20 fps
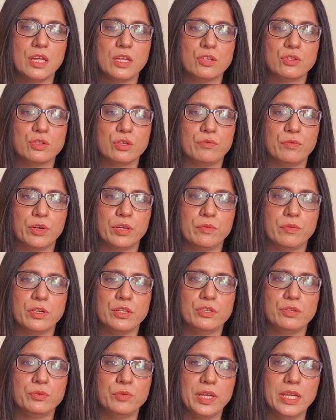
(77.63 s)
So what we're
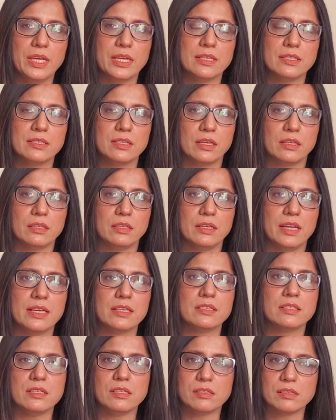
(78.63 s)
doing is that the
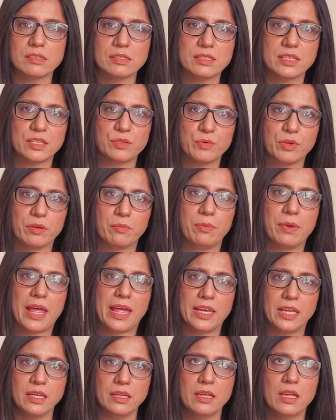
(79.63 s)
next serials that we are
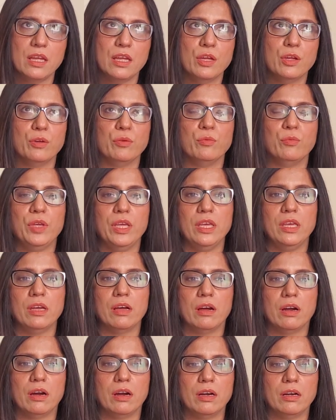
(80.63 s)
planning, we
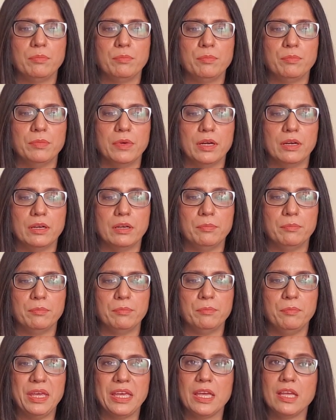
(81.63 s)
are
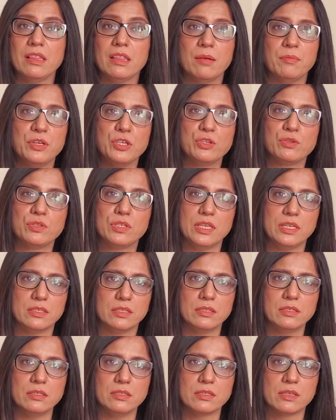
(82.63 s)
making them into
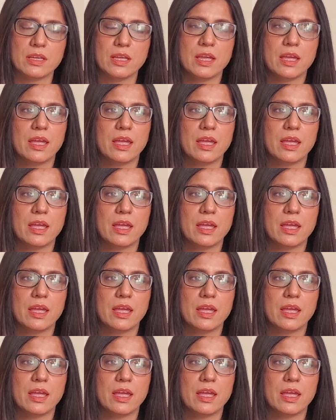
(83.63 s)
seasons,